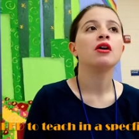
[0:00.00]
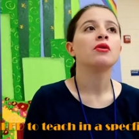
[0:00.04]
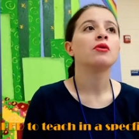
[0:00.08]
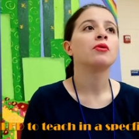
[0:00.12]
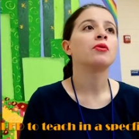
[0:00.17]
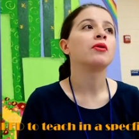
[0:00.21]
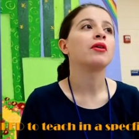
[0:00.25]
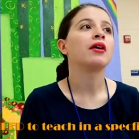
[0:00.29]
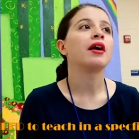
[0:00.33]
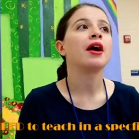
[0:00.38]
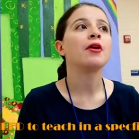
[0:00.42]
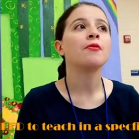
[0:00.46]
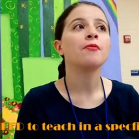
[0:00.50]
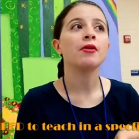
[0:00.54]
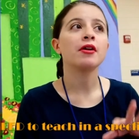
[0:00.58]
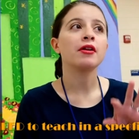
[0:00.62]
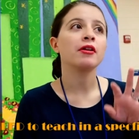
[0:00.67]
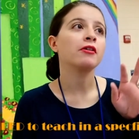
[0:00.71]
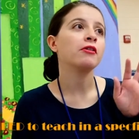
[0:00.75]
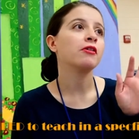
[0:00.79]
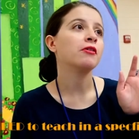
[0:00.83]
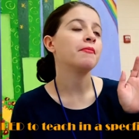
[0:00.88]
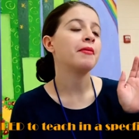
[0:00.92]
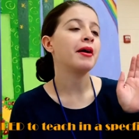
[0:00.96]
or I want
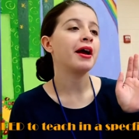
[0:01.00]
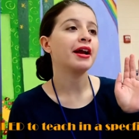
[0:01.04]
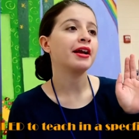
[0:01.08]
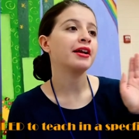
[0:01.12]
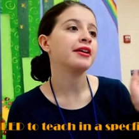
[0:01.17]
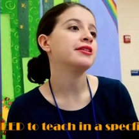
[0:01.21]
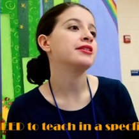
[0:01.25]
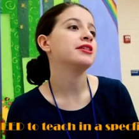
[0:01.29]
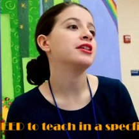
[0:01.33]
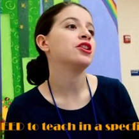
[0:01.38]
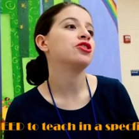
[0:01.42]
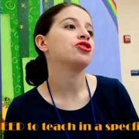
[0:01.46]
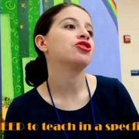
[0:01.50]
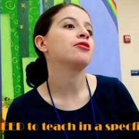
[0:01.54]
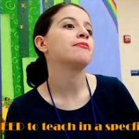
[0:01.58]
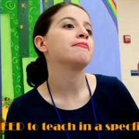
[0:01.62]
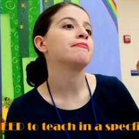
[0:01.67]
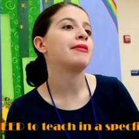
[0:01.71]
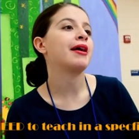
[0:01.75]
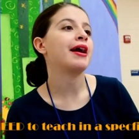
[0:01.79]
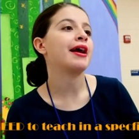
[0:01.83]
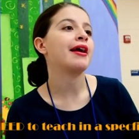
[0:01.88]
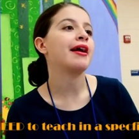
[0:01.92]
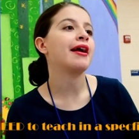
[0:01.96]
to go back and teach in
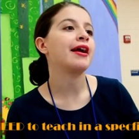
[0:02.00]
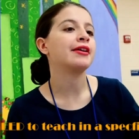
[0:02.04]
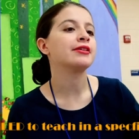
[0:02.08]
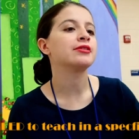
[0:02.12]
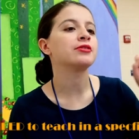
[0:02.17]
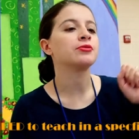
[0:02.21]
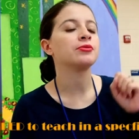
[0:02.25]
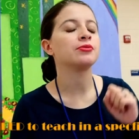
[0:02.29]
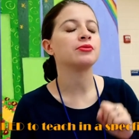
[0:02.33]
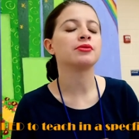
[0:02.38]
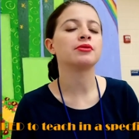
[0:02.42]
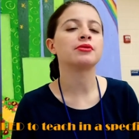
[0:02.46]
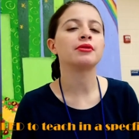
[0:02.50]
my high school,